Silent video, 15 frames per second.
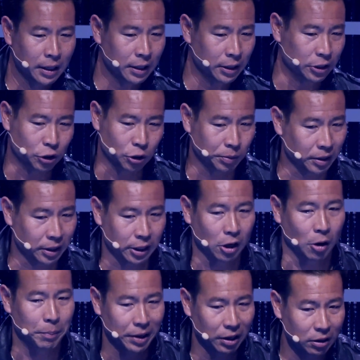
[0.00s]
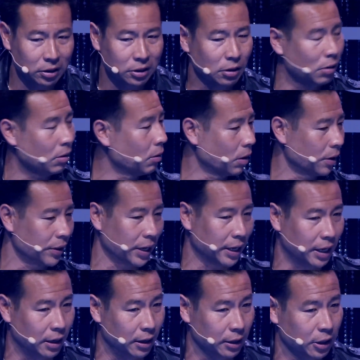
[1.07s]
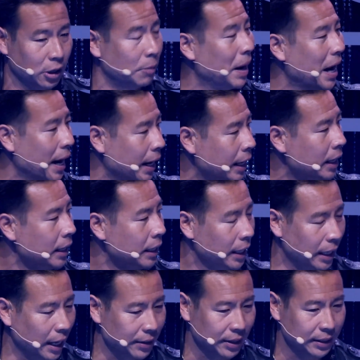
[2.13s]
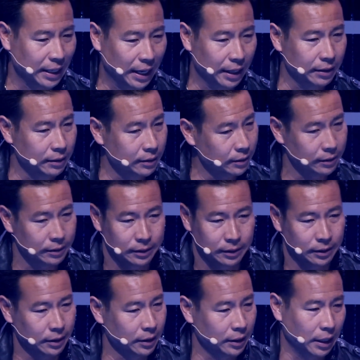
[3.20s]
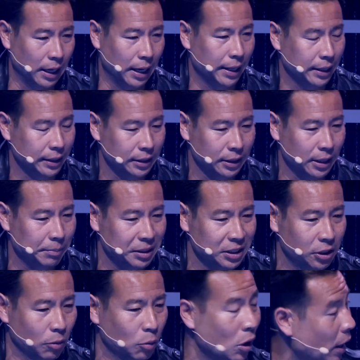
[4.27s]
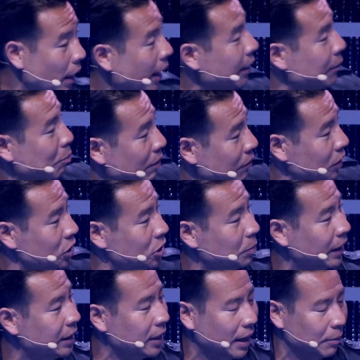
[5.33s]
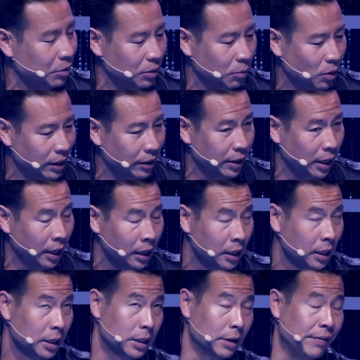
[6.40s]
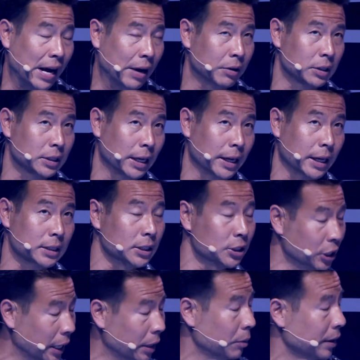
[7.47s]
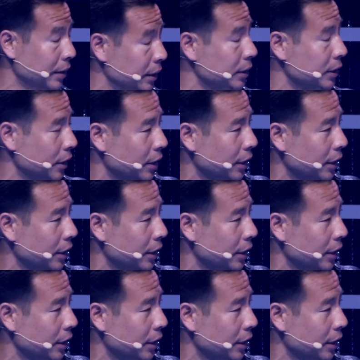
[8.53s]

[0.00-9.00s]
Is Uber going to go build, or are they going to, buy? And I think that, the companies here, well, I had the privilege to spend time with one of the founders, I guess, in January this year.